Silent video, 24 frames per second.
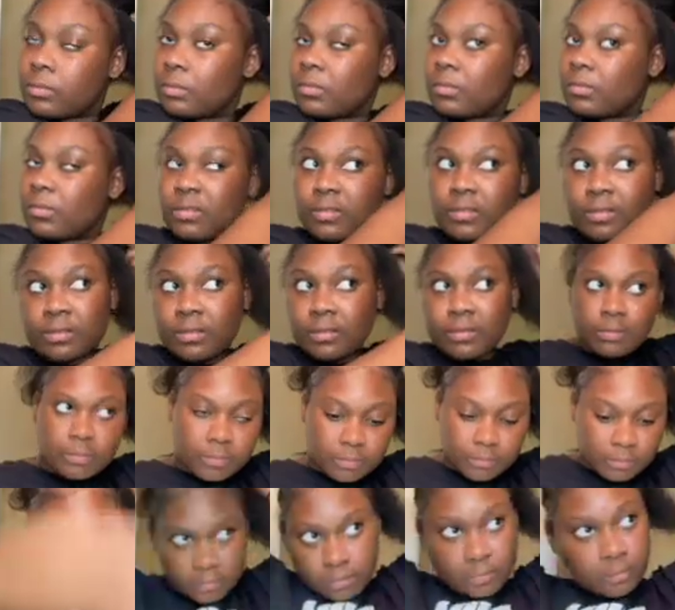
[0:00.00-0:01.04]
And I'm just
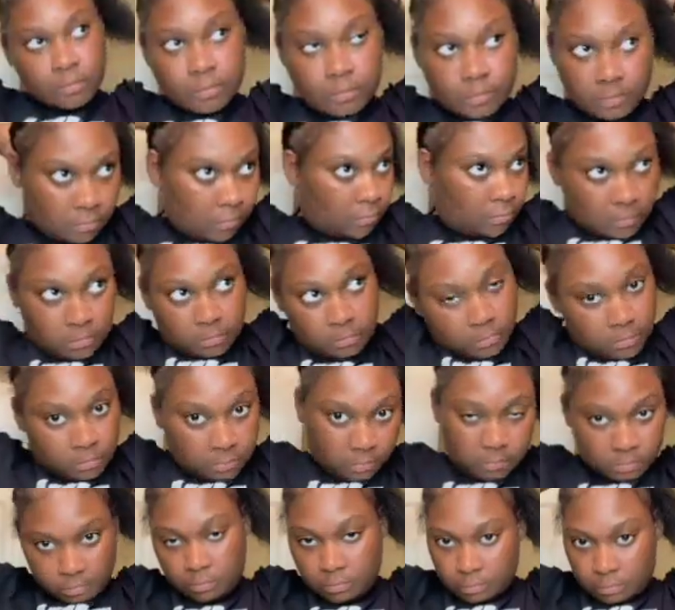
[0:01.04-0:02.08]
going to do 3 braids
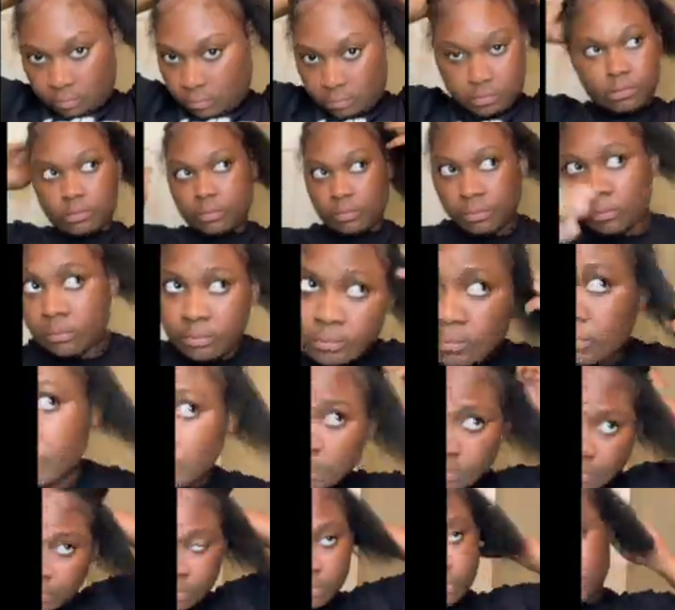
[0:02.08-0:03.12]
on the other
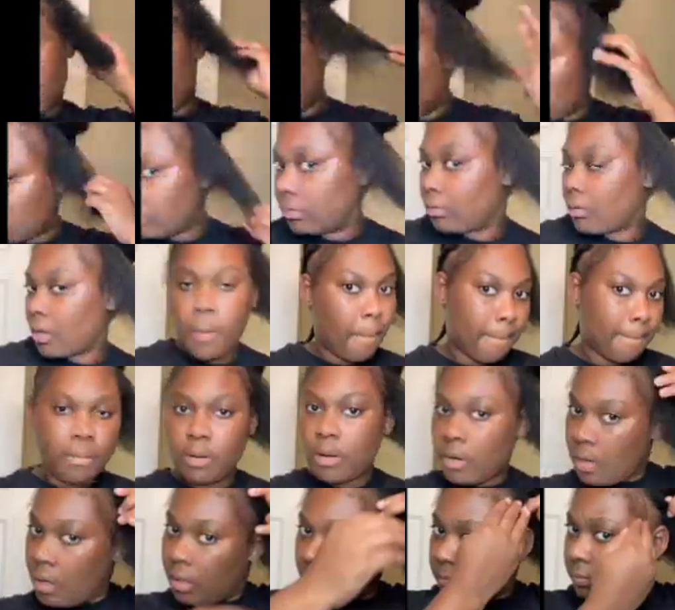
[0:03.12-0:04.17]
side also.
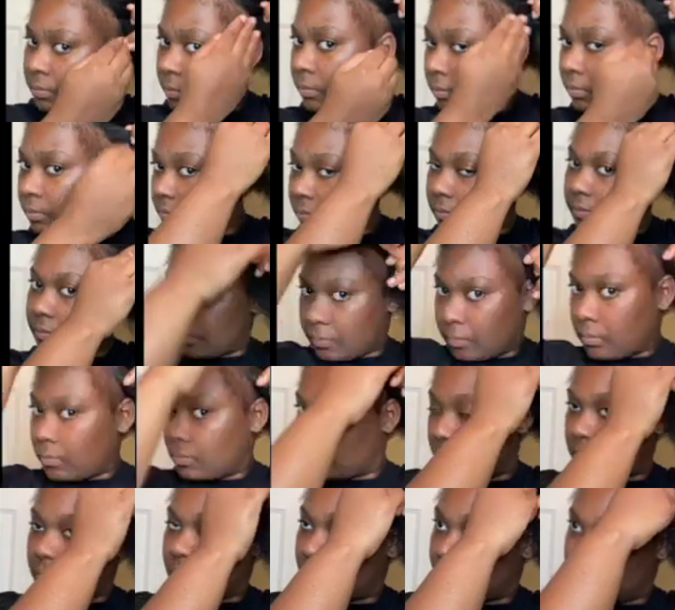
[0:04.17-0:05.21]
Sorry for the croaky
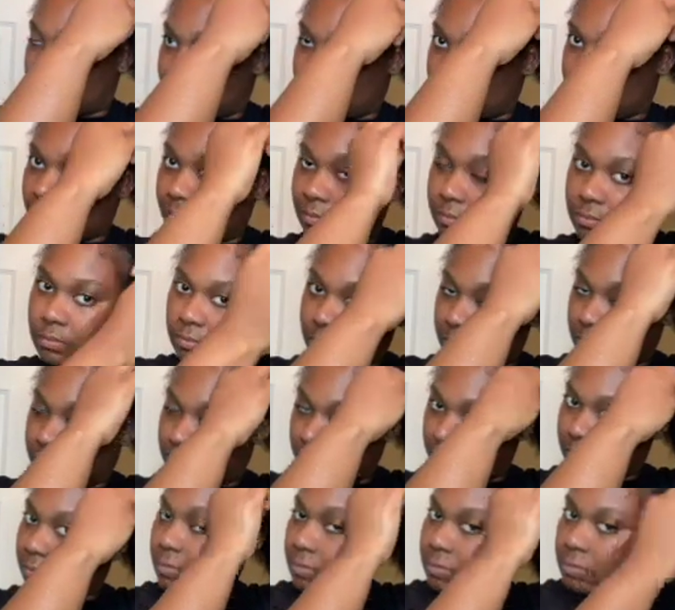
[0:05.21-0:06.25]
voice. Kind of have
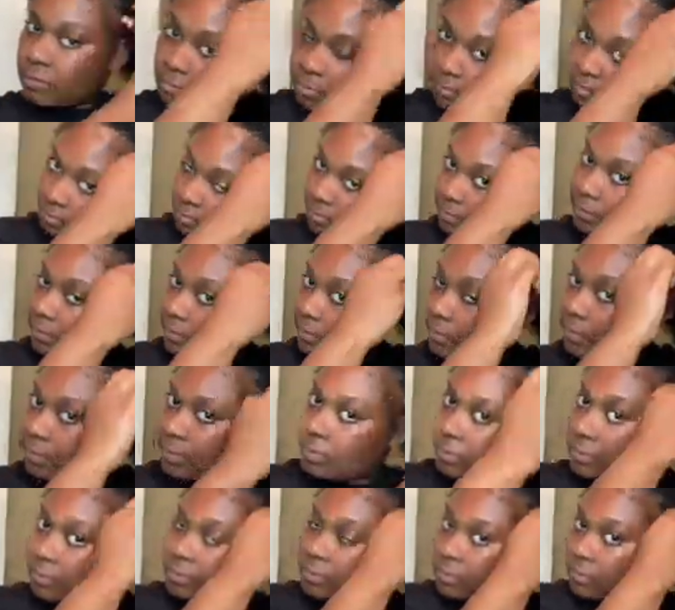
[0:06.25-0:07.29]
a, a little
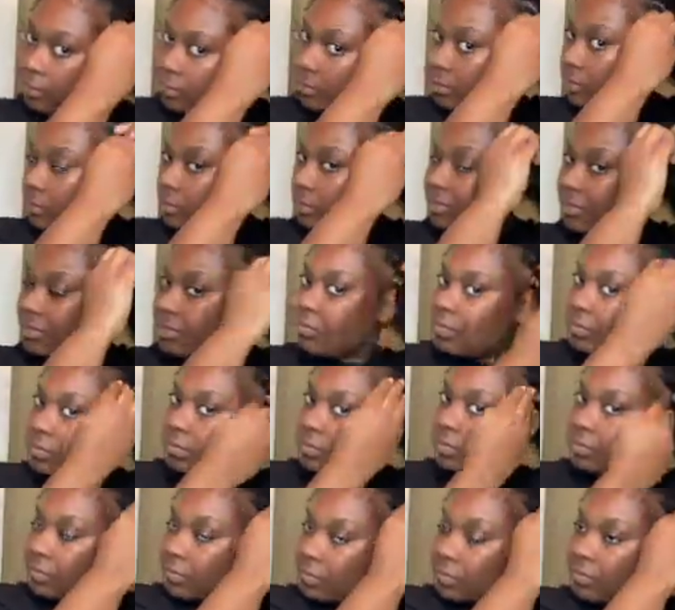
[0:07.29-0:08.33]
cold,
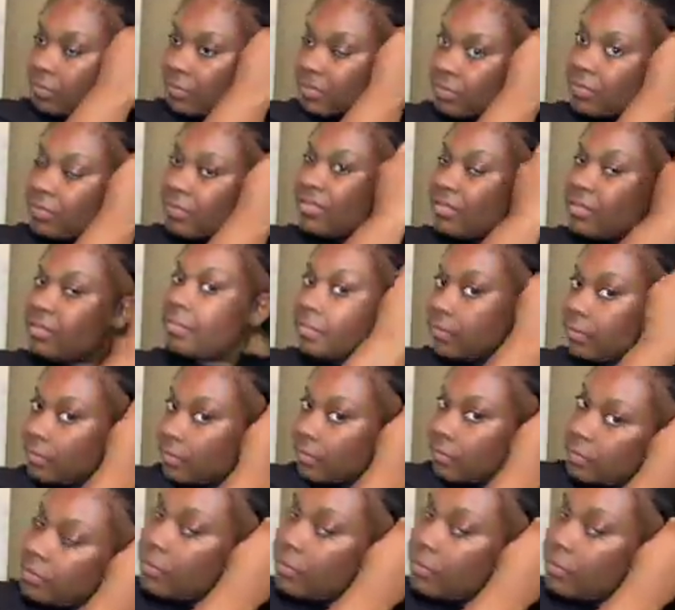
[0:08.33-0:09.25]
but this is the best that I can